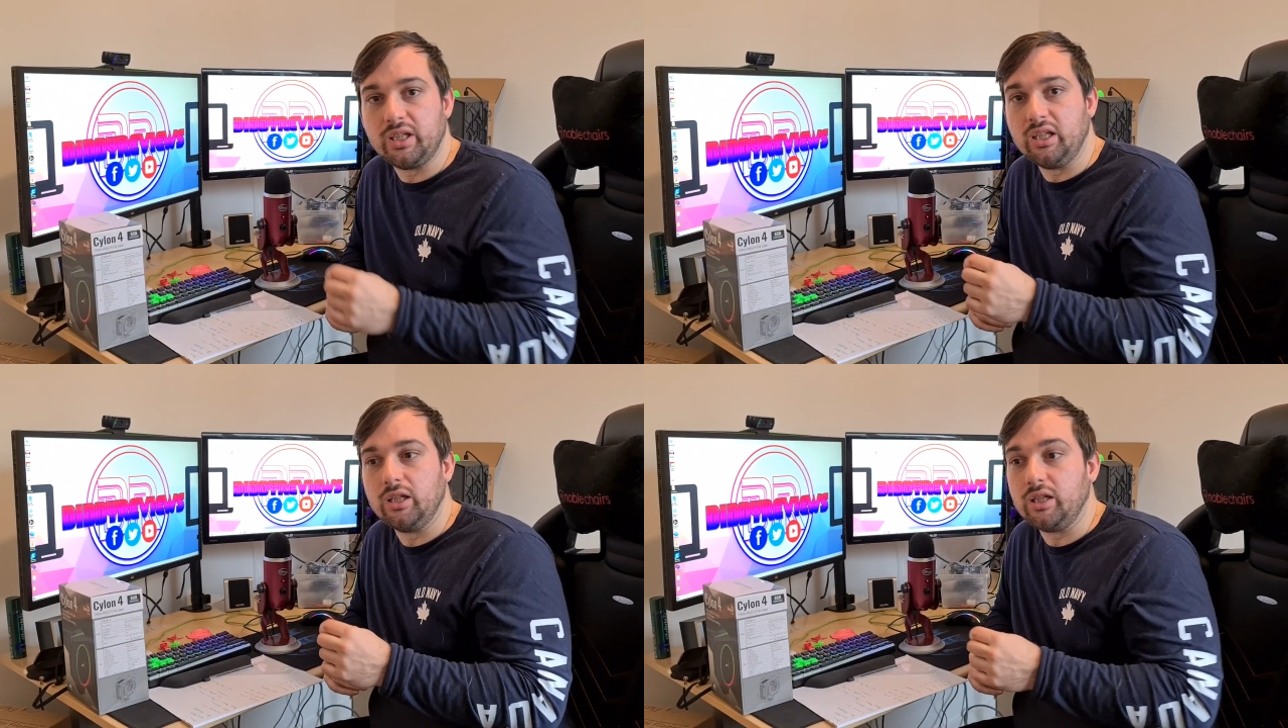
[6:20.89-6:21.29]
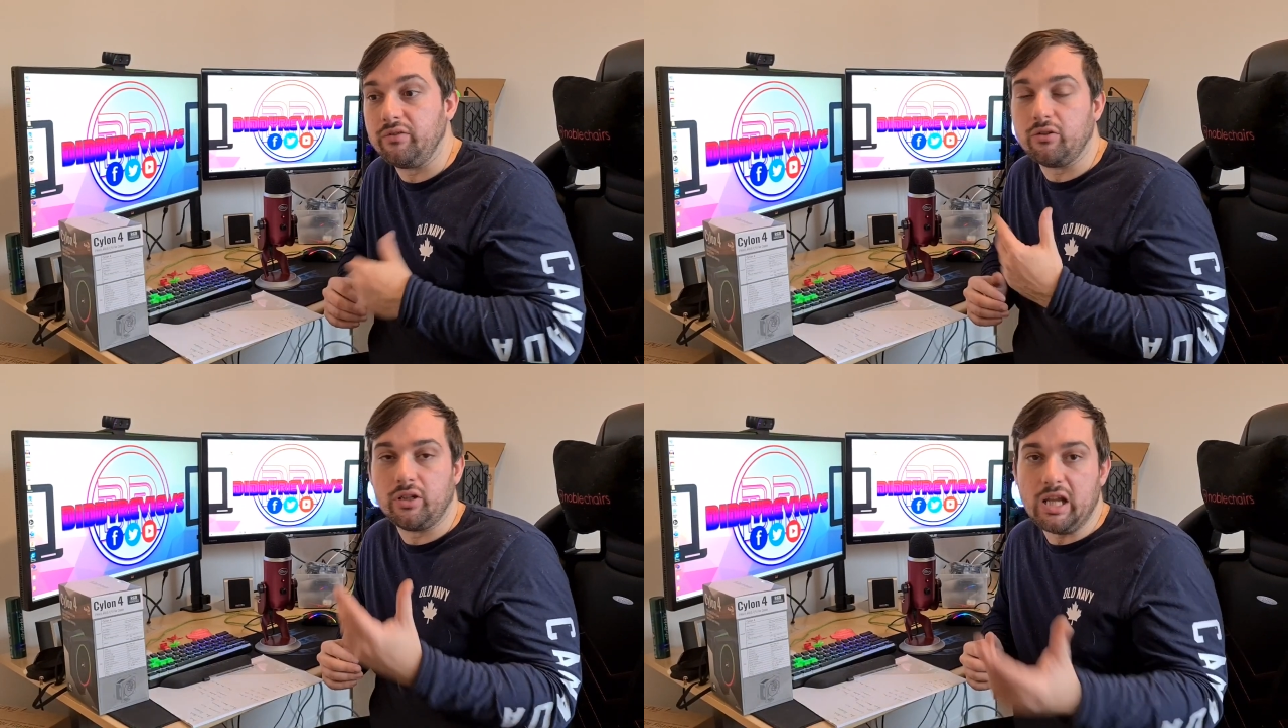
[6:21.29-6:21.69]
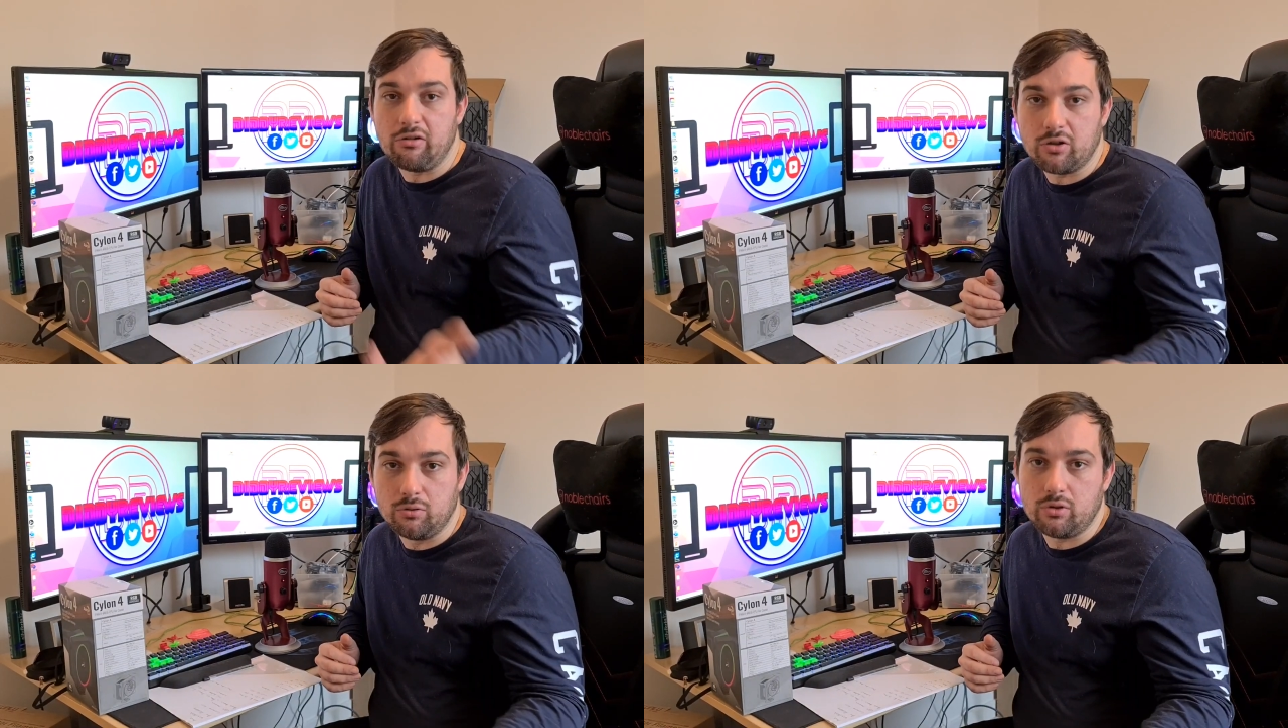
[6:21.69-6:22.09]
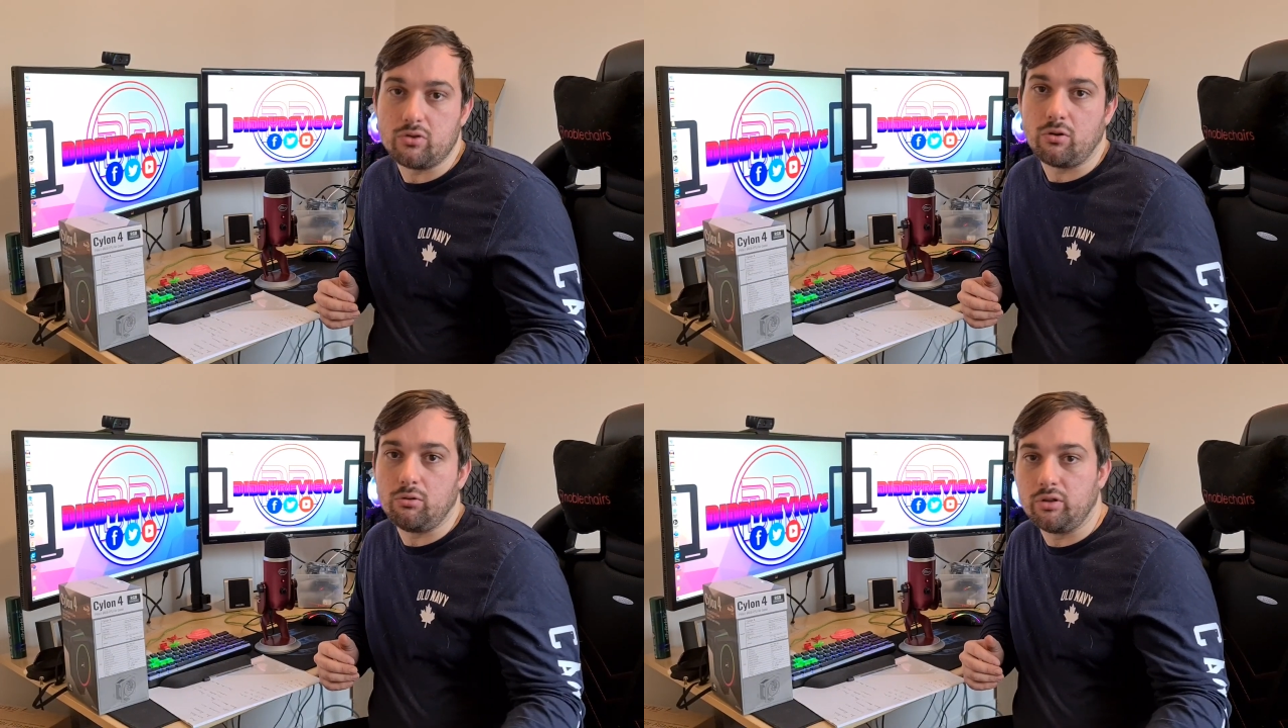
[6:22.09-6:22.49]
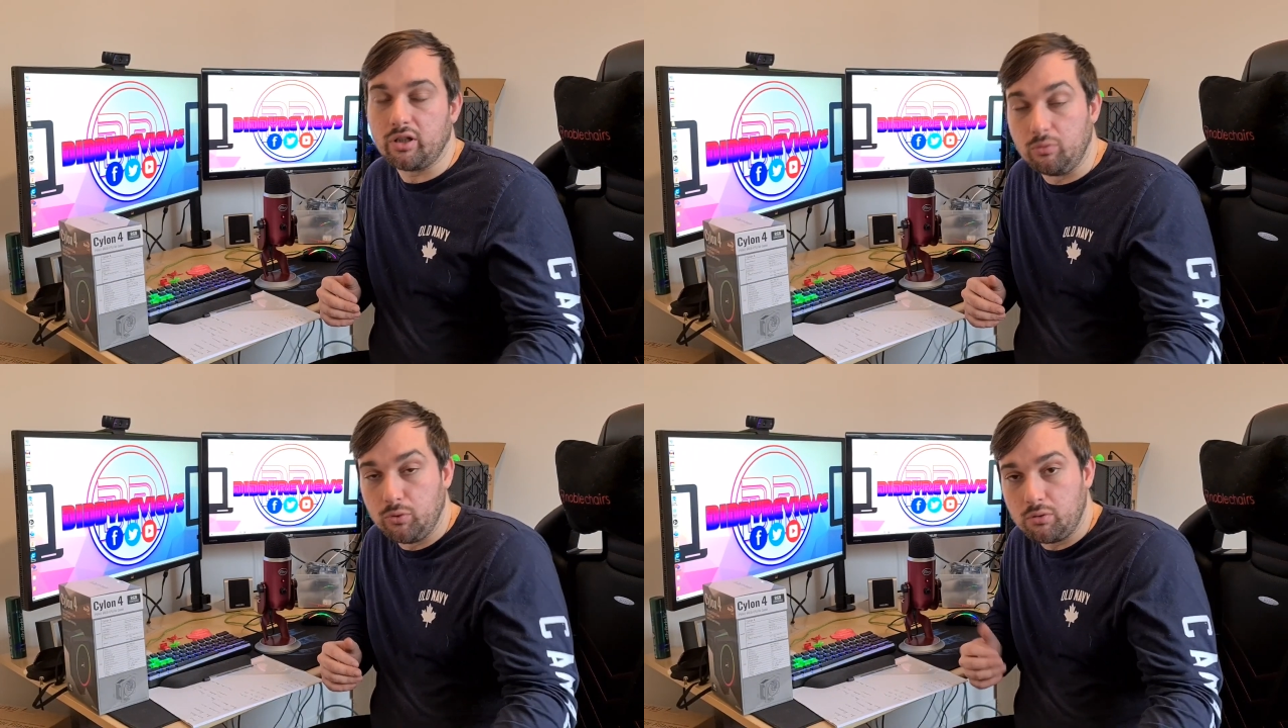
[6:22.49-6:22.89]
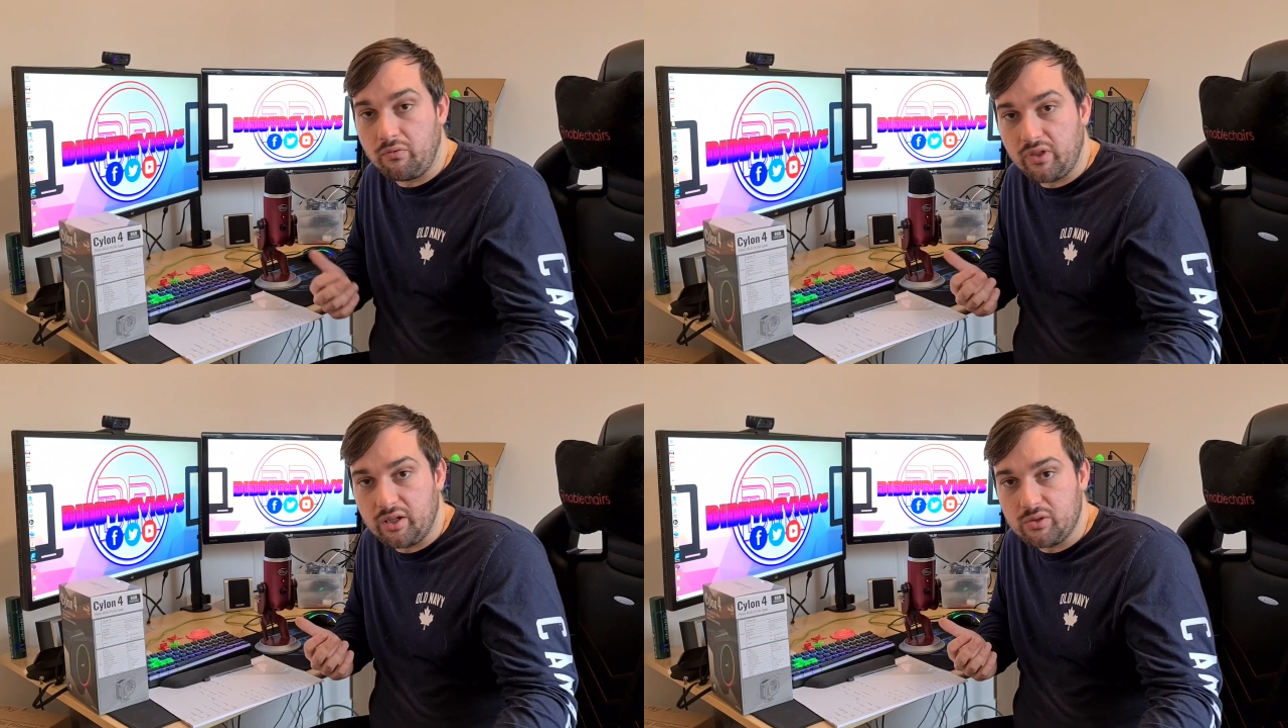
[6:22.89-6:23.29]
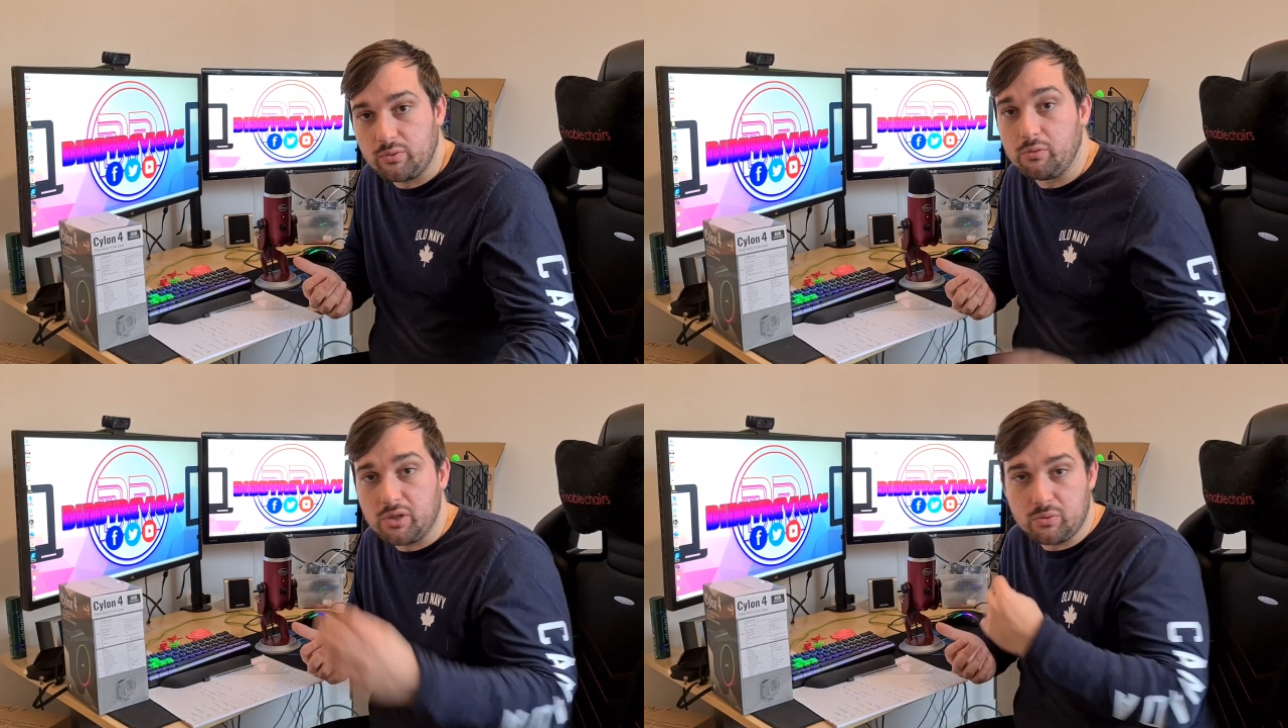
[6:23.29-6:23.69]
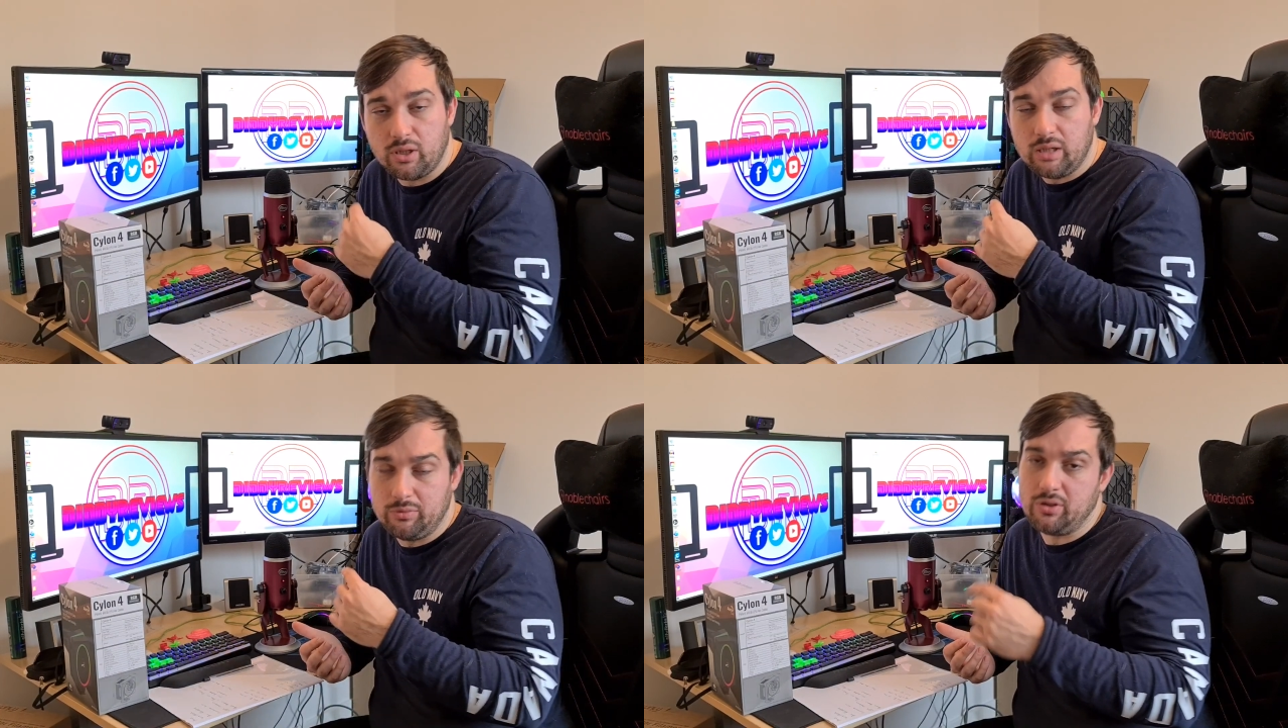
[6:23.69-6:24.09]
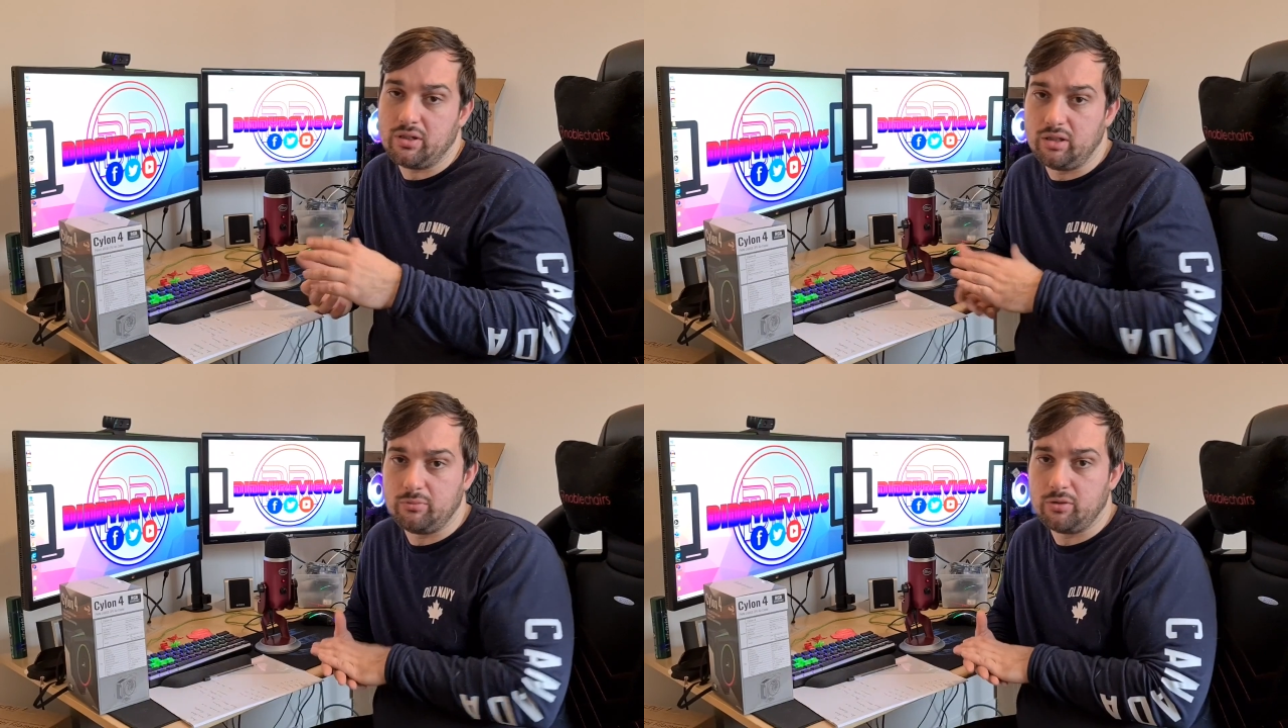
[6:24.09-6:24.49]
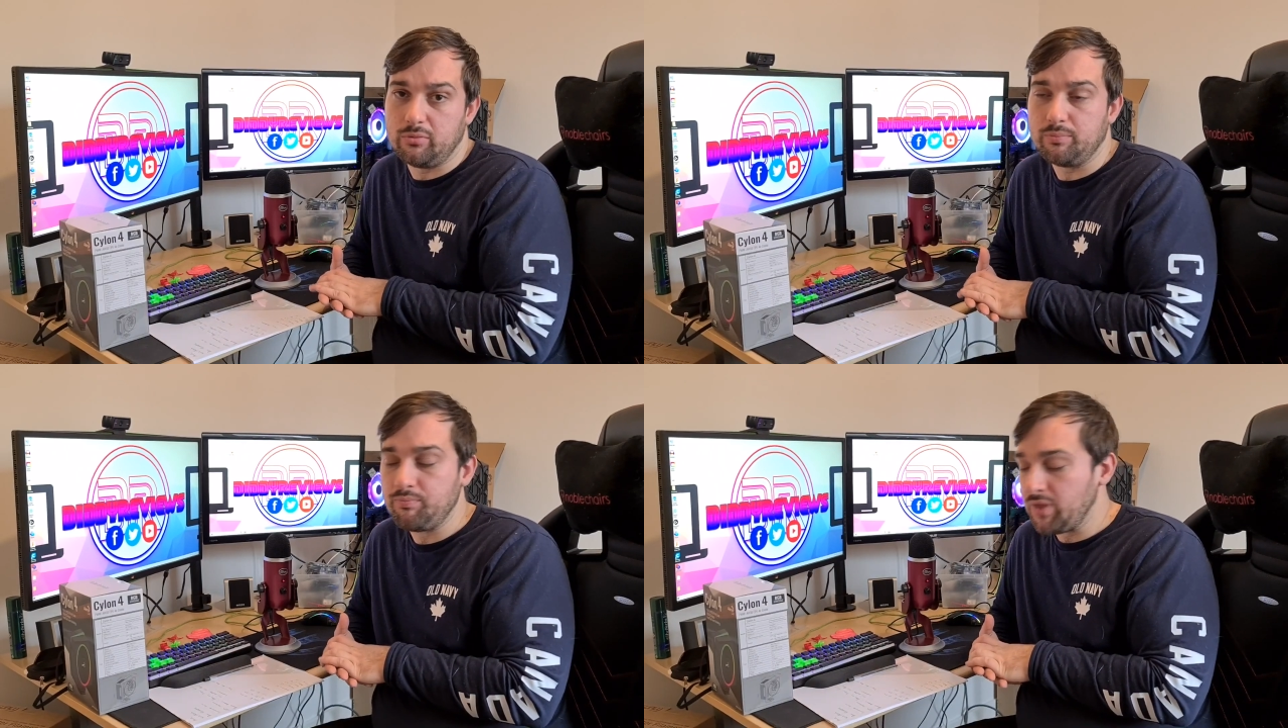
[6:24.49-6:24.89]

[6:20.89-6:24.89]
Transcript: Uh, if you've got an aerial controller, it can work with that as well, which is what I'm using at the moment.